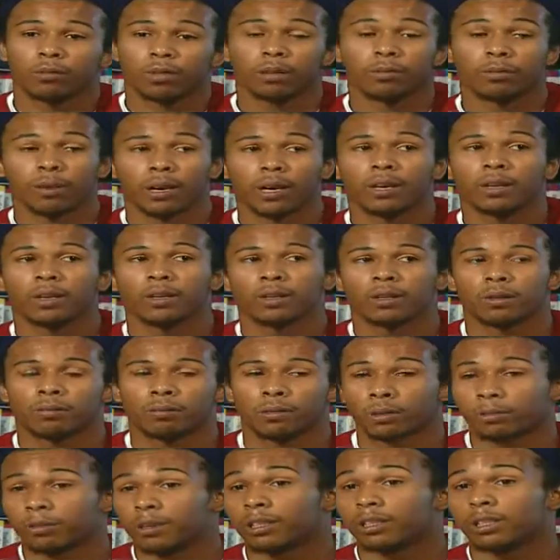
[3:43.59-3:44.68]
me a better
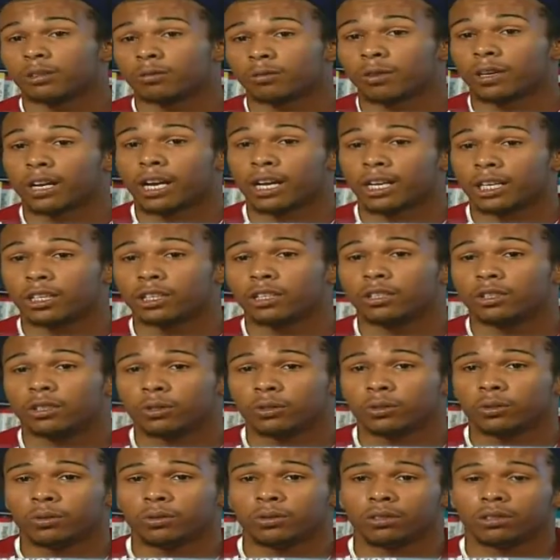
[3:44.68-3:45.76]
perspective of what I could
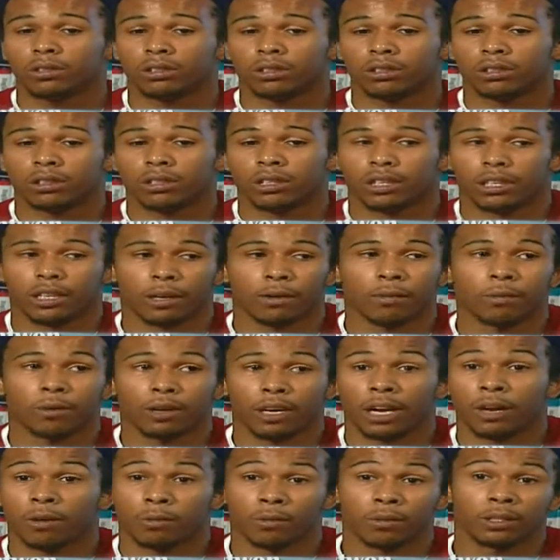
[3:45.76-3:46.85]
do than what
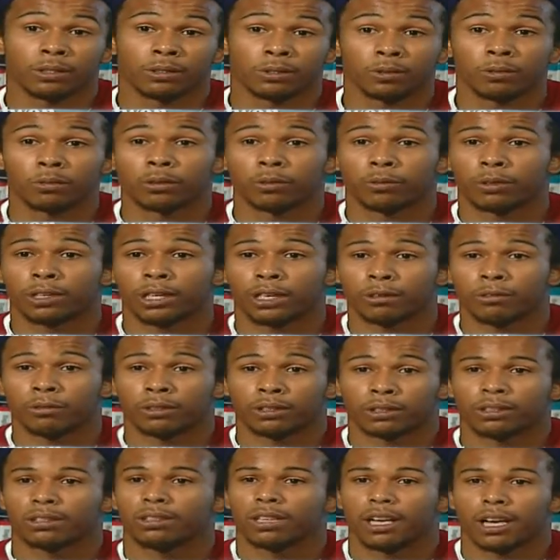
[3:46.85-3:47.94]
I was doing when I
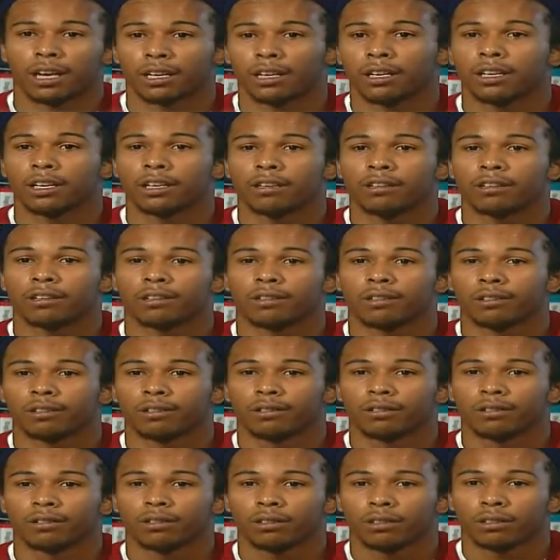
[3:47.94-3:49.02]
was not in here.
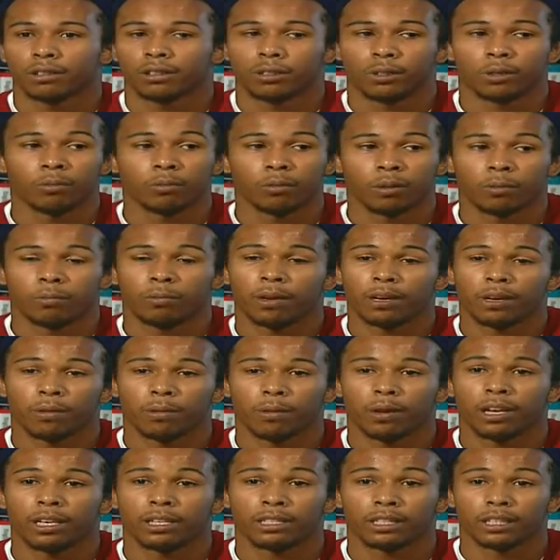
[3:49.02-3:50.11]
Showed me a better
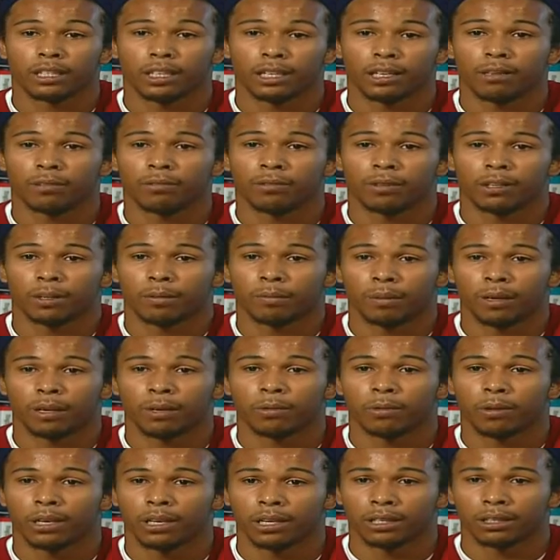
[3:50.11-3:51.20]
way to live and a better
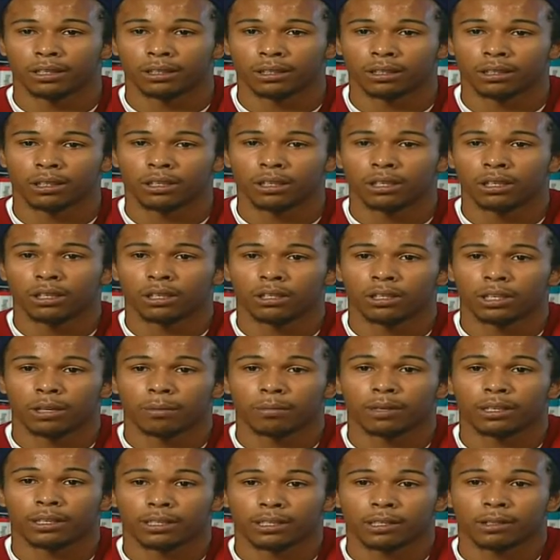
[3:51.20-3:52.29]
way to keep
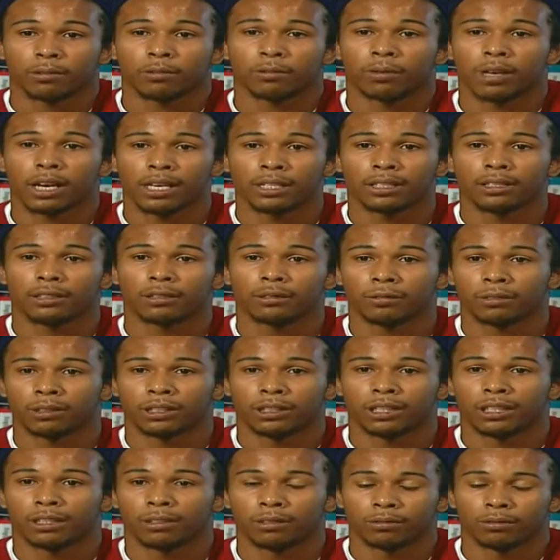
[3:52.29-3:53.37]
myself positive
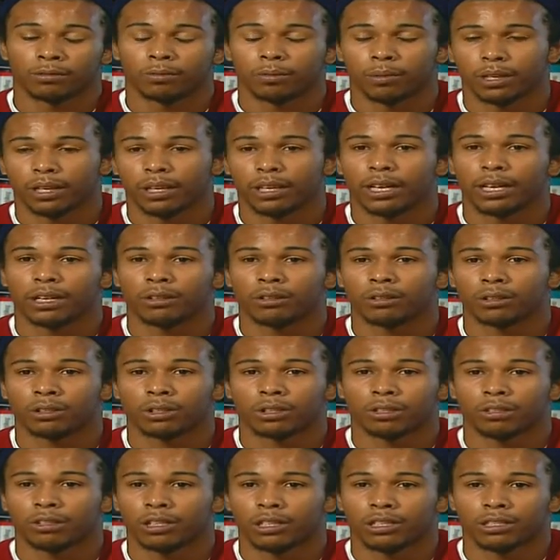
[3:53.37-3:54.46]
instead of being out on the
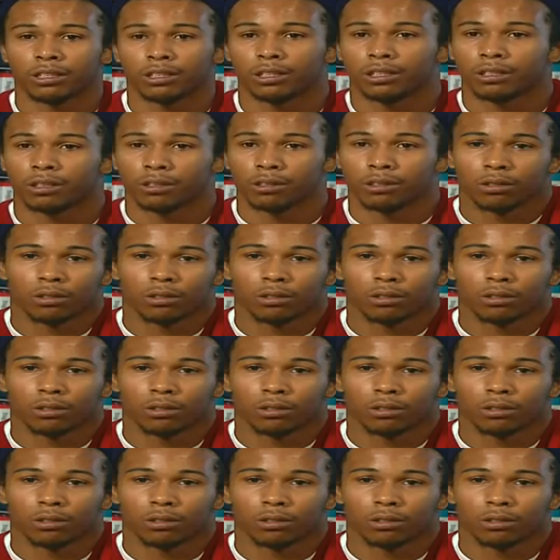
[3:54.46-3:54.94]
streets and